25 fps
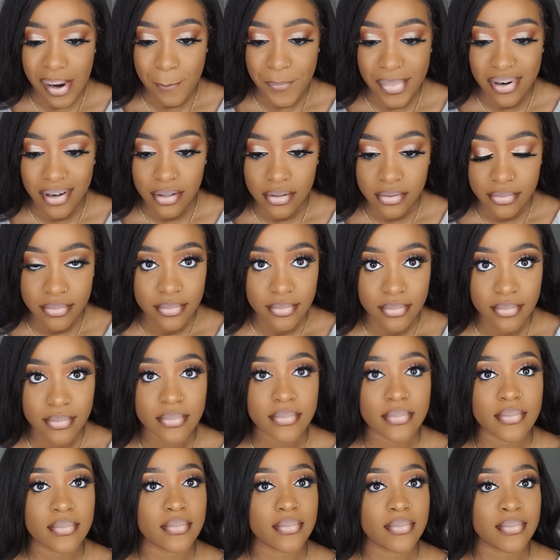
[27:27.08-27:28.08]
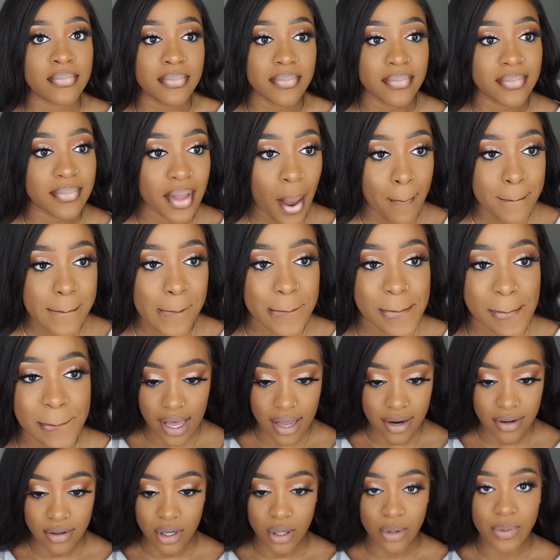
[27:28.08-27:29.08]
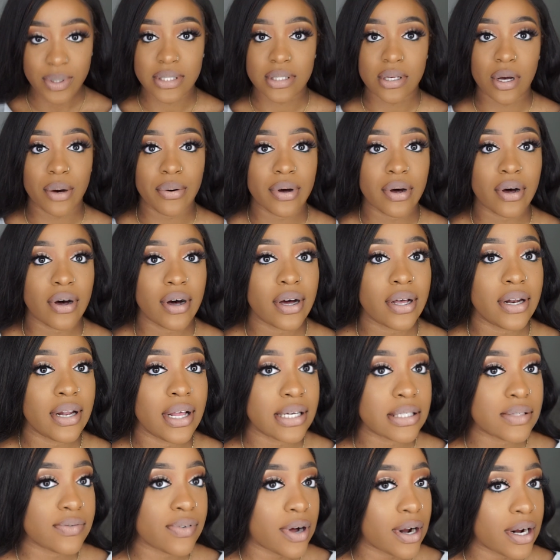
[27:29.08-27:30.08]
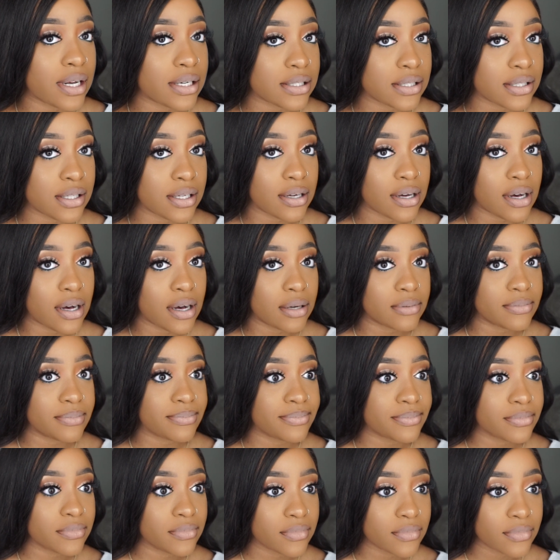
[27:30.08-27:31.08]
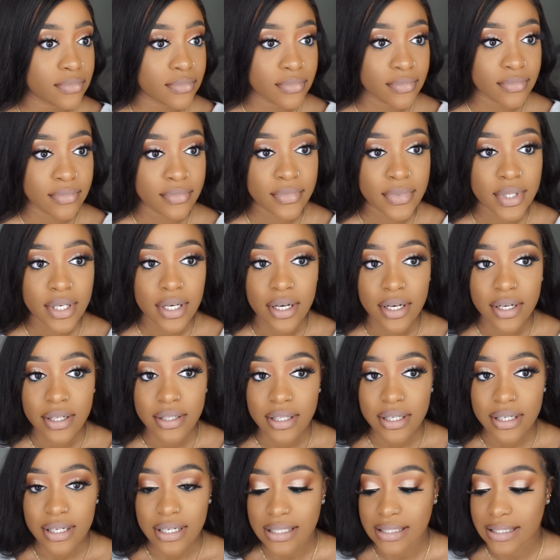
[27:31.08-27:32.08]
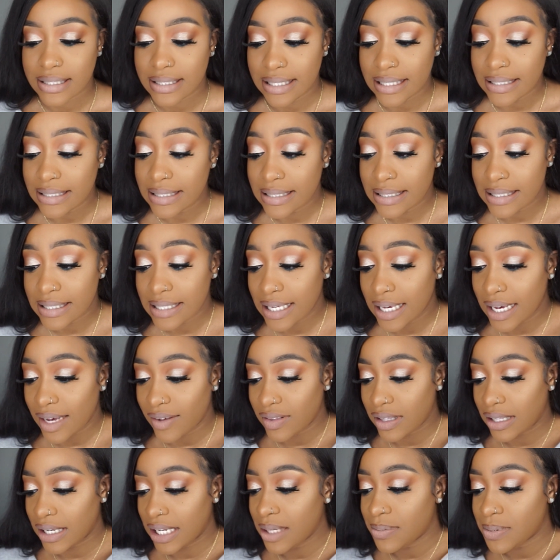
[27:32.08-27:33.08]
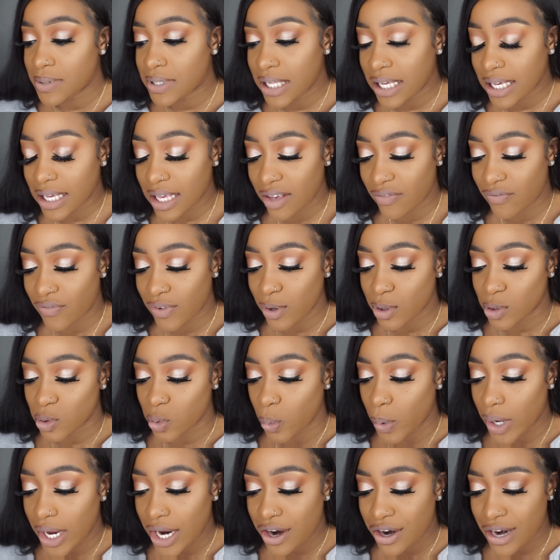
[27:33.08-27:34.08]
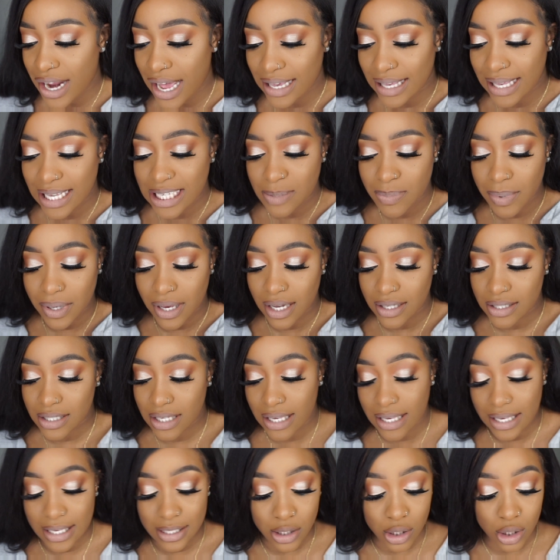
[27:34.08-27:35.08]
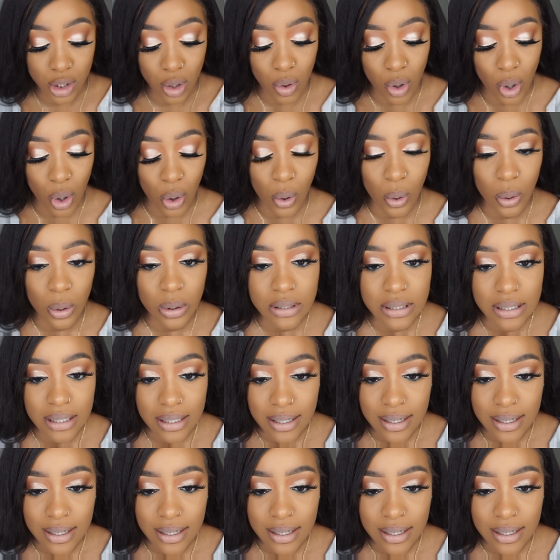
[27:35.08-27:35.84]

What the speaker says: I don't know what's going on as far as the consistency of the lipstick. It feels weird. I guess because it is so old,